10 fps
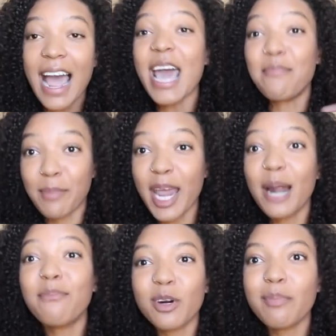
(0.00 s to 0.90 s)
had made
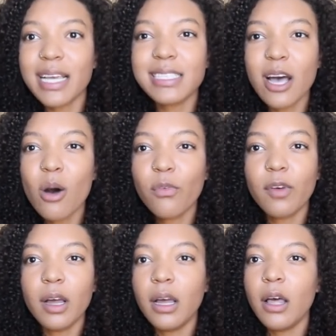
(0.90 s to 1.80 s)
up for myself
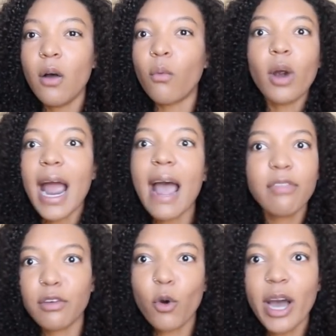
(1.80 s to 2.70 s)
were
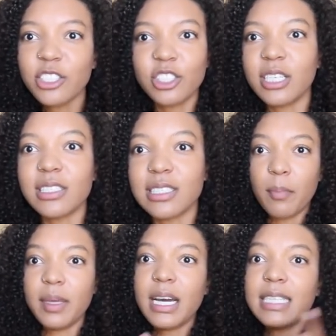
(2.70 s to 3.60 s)
half the questions
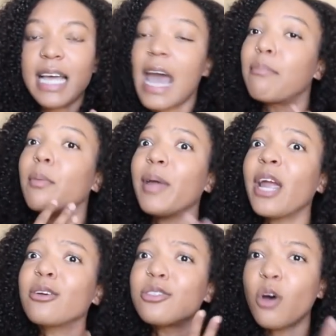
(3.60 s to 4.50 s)
because I had
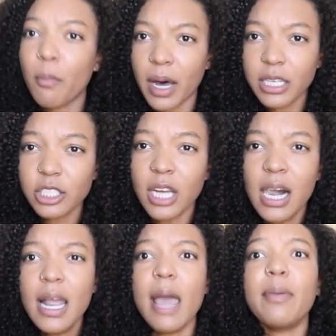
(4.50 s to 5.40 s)
prepared so much
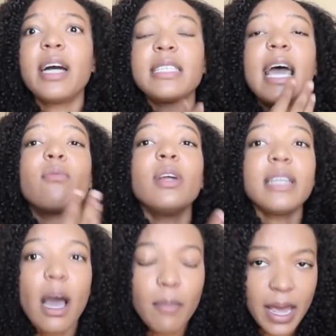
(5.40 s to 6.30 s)
and because I had
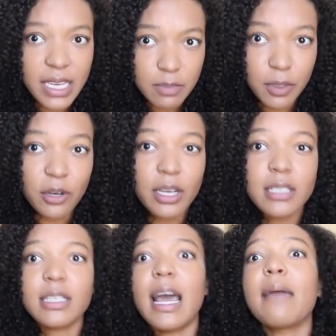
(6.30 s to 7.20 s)
written out my
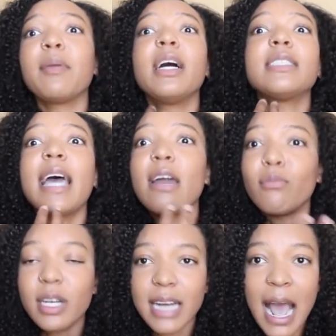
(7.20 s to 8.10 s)
experience and because I had
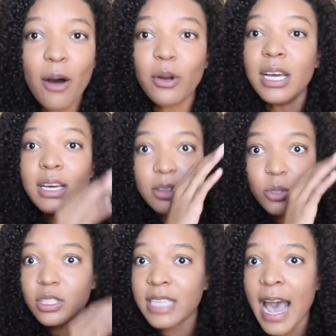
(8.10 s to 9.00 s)
written out
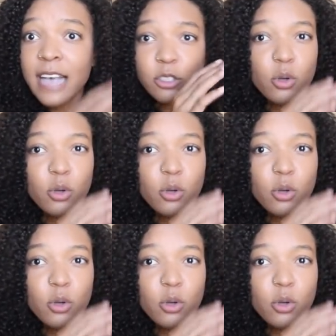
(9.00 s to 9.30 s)
those tasks,